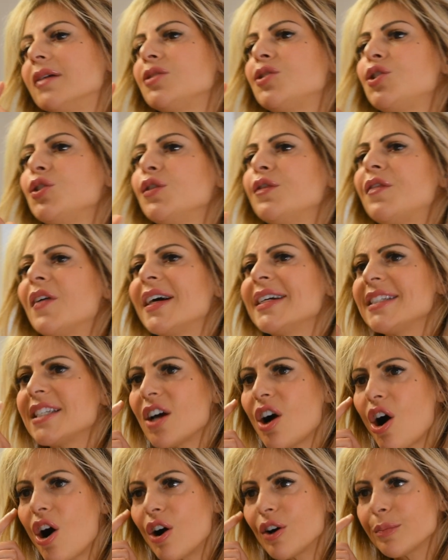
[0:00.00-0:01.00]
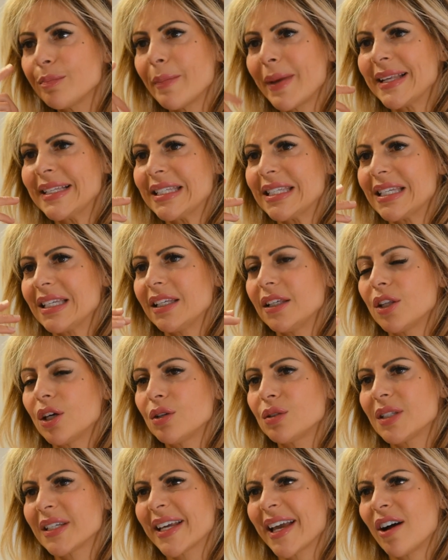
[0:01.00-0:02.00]
Do you find it hard mentally,
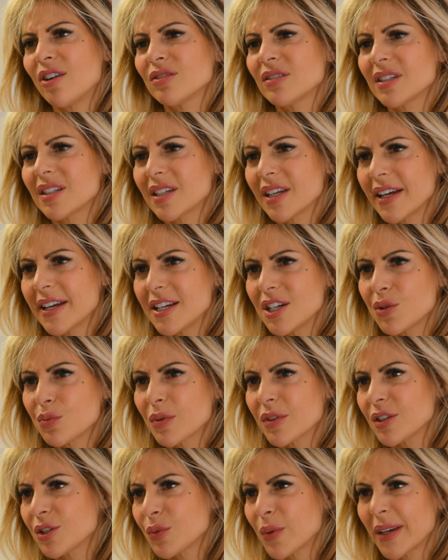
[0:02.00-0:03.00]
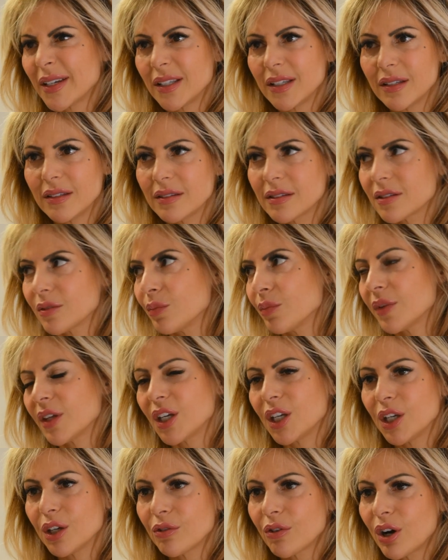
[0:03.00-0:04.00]
though, to get on stage with the
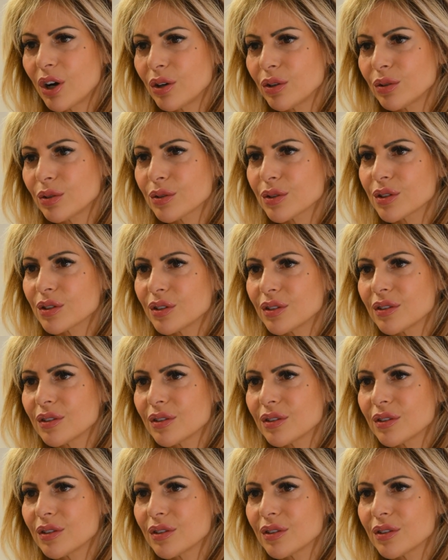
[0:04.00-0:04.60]
20-something-year-olds?